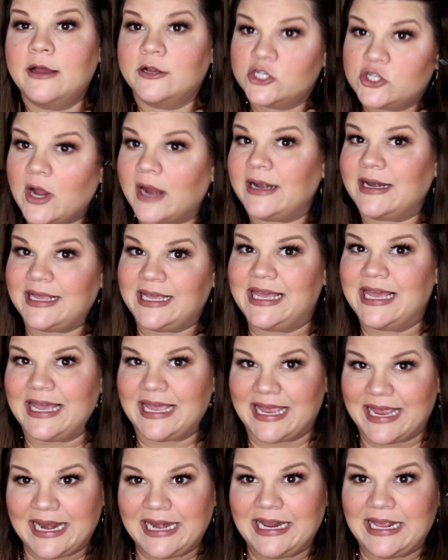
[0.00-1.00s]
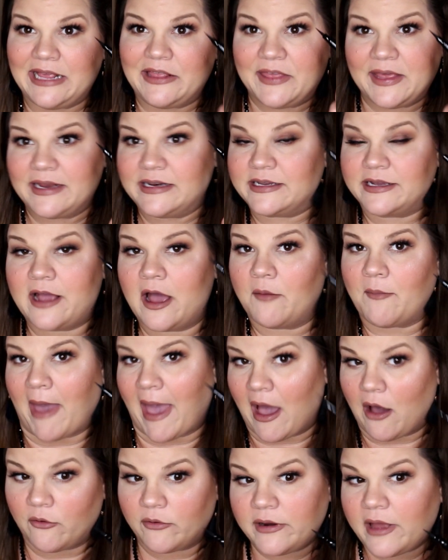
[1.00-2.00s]
trying to get anything to come
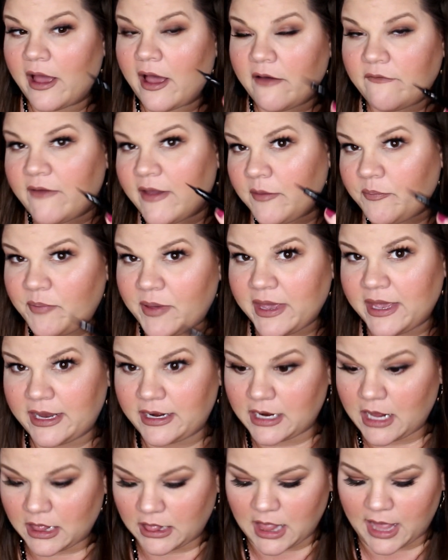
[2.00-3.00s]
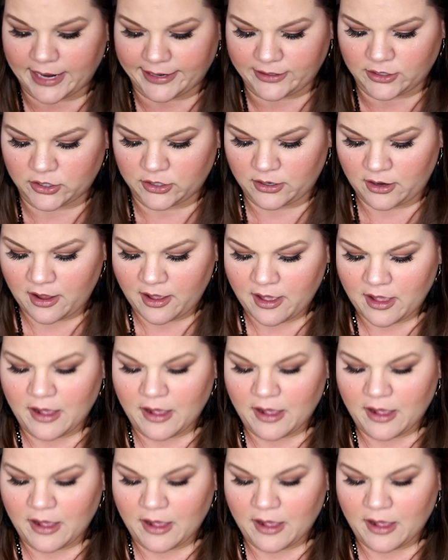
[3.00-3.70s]
out of a pen liner.